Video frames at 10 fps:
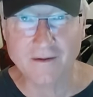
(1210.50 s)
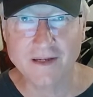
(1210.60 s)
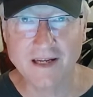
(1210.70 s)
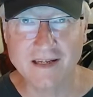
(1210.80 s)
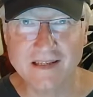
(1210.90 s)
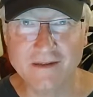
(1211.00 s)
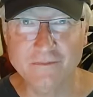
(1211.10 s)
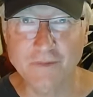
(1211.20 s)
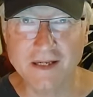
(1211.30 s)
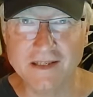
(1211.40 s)
How can I
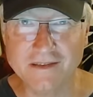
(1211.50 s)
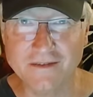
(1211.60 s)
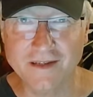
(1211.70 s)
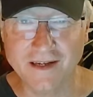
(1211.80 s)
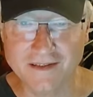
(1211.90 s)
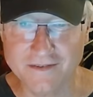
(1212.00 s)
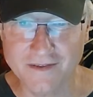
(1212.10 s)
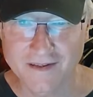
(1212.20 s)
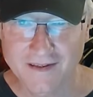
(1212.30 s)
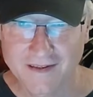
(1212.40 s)
give money to you
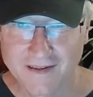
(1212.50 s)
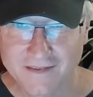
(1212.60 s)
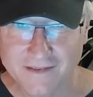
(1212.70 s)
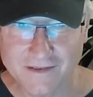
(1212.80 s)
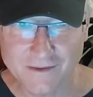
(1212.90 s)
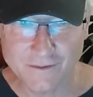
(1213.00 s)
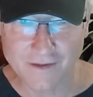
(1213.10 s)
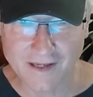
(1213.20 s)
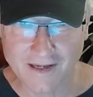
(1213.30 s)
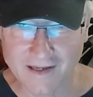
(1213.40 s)
guys to do
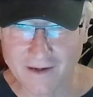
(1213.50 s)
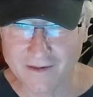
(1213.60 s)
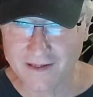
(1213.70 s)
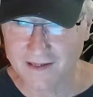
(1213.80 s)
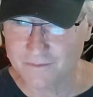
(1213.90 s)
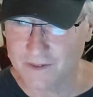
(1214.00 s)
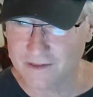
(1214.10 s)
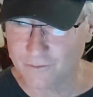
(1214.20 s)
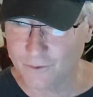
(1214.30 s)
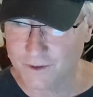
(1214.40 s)
that? How can I be
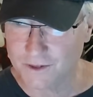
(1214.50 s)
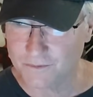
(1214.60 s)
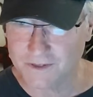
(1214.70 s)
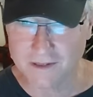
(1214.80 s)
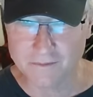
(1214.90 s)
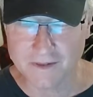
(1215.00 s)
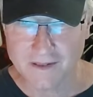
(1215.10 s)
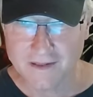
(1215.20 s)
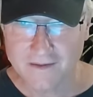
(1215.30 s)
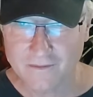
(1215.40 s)
in the worship team
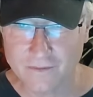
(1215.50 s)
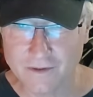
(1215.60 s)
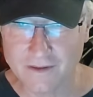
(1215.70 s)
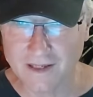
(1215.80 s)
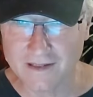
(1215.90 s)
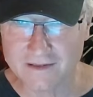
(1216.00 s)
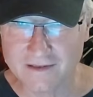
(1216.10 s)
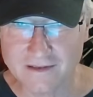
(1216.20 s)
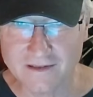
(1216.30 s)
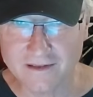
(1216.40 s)
for you guys
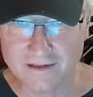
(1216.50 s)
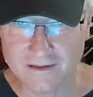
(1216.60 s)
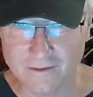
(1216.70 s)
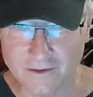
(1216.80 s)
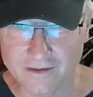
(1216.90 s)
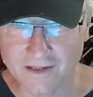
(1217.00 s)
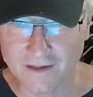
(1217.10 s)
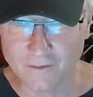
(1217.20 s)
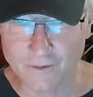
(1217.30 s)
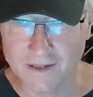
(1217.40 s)
to just look the
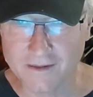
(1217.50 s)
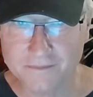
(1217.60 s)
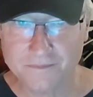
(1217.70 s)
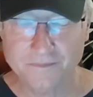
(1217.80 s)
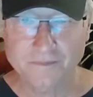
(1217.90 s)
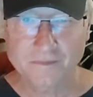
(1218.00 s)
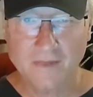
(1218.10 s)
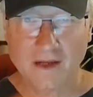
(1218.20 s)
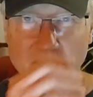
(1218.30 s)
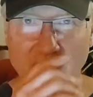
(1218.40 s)
other way?
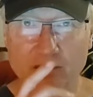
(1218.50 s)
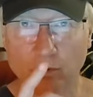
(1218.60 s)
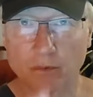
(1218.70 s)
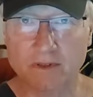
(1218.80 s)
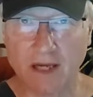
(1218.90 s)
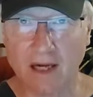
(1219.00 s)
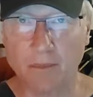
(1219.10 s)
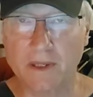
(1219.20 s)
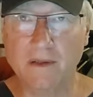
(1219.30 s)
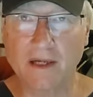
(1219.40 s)
That's what was
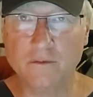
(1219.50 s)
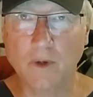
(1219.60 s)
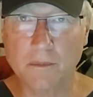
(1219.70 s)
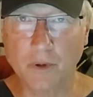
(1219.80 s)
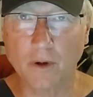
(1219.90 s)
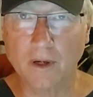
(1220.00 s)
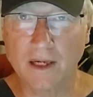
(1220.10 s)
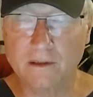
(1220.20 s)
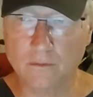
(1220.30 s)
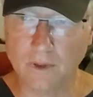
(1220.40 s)
happening. That's why Paul
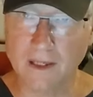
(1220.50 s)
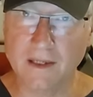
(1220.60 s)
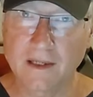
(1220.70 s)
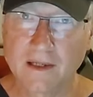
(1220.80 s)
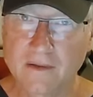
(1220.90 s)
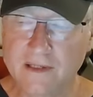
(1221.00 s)
had to write.